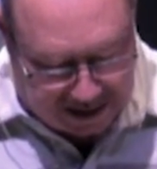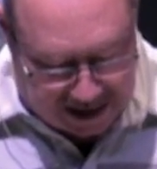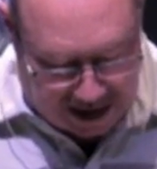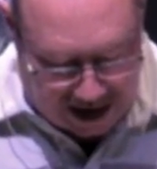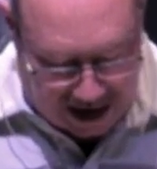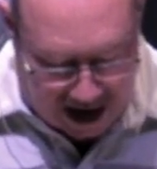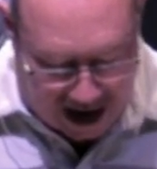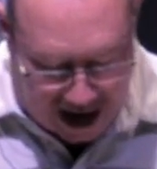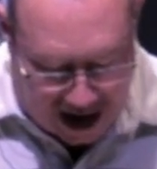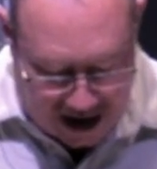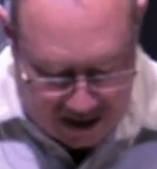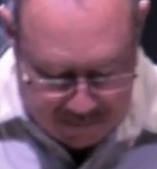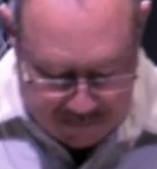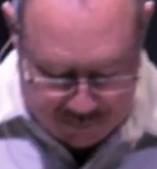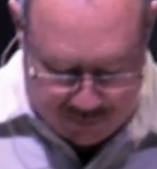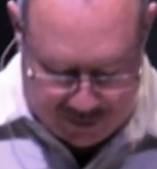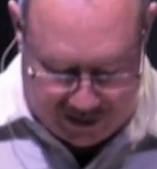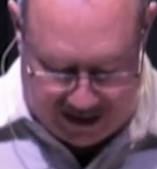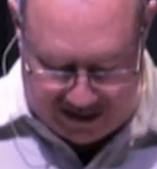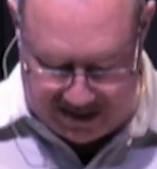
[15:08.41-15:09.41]
a high
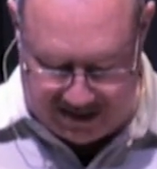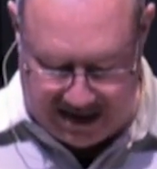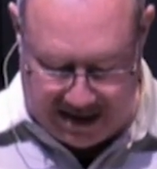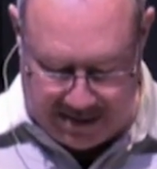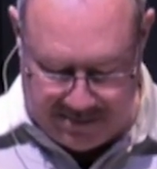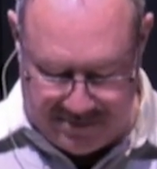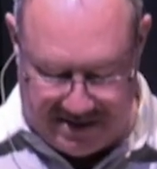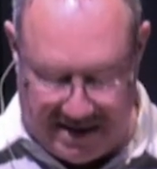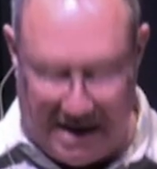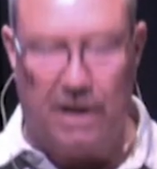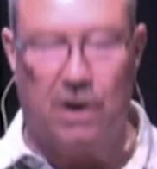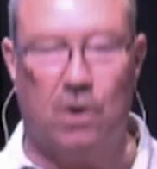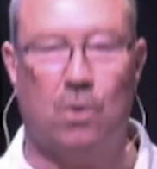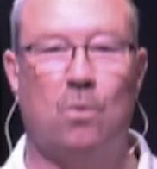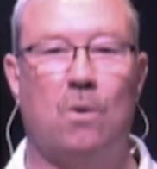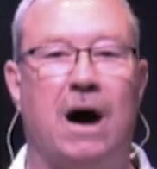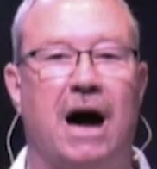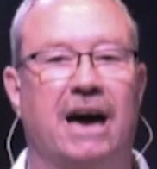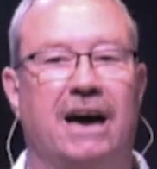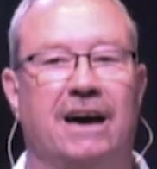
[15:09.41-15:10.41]
priest named
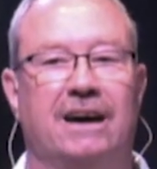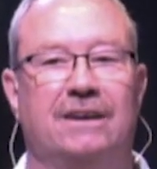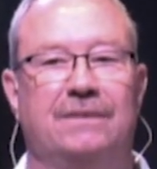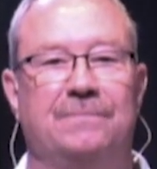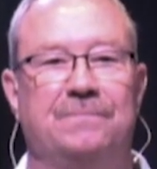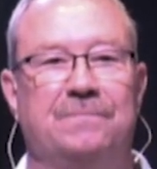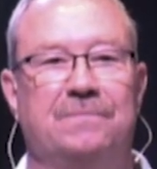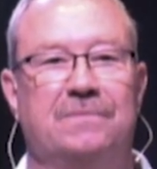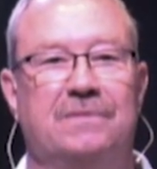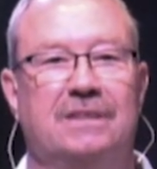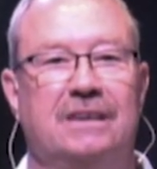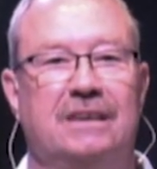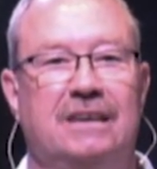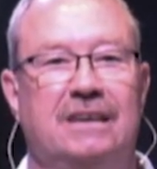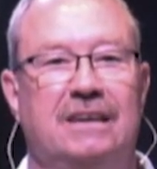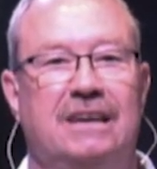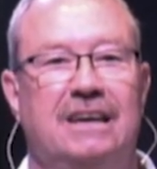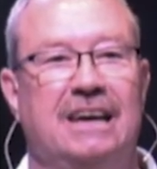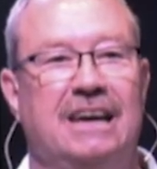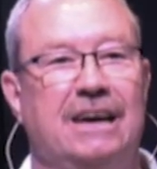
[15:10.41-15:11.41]
Zechariah.
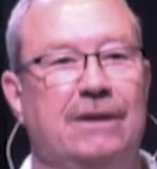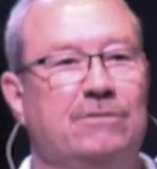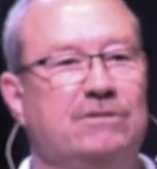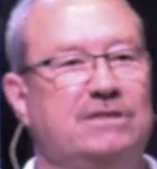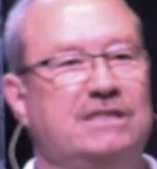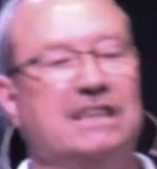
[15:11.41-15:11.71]
It was